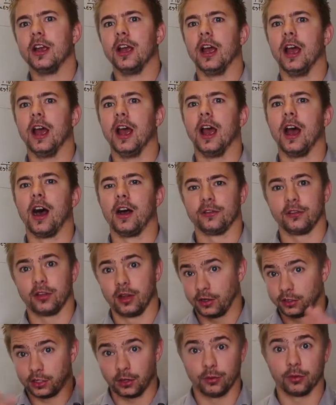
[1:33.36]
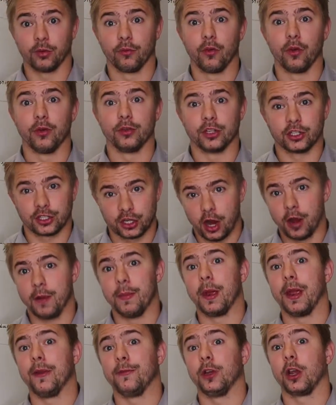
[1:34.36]
Uh, I, I don't want to ruin the show,
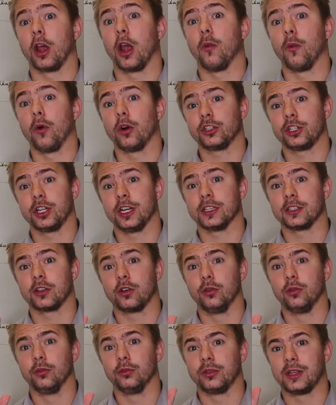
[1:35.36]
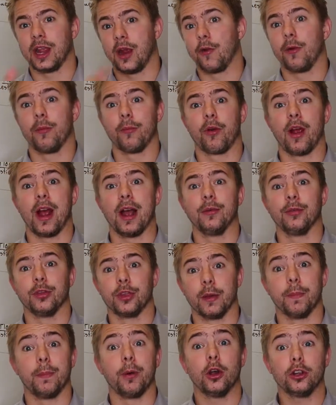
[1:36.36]
but if you go watch it, it's called Derren Brown
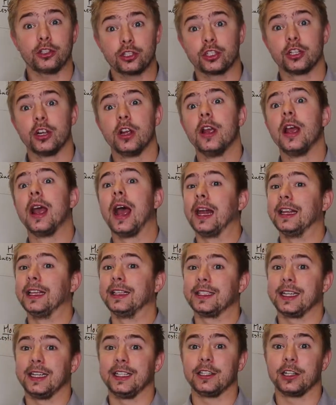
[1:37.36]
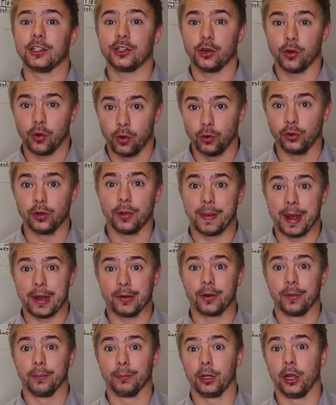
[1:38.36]
The Push and it teaches you all
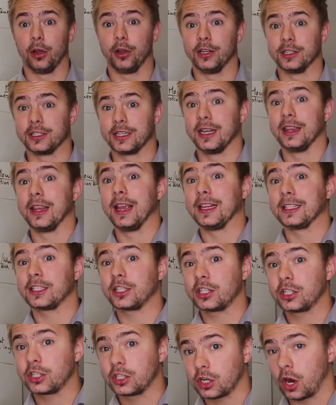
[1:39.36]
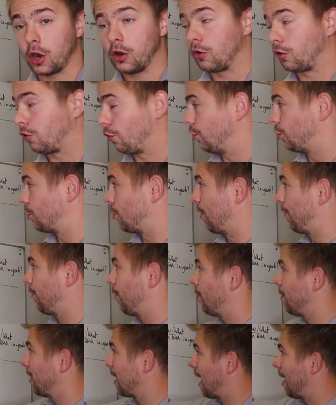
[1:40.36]
about compliance and it's so crucial. If
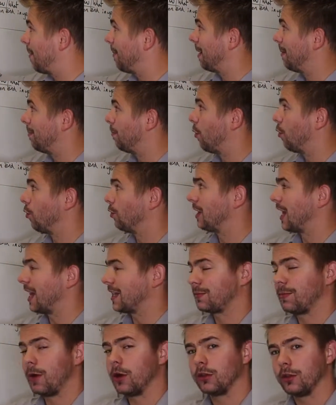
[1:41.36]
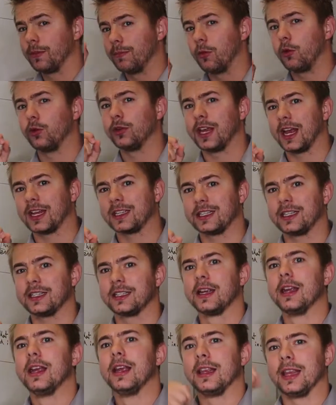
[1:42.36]
you can get them in more yes mode, the more
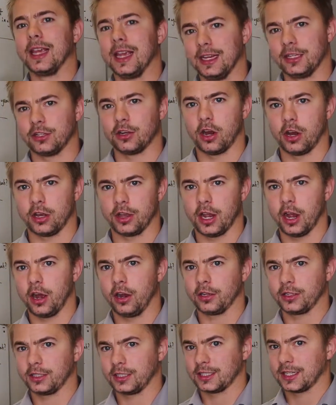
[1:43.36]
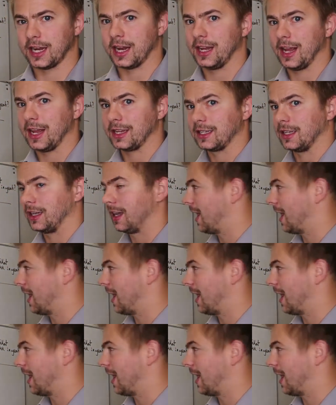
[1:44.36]
yeses, the easier they are to say yes at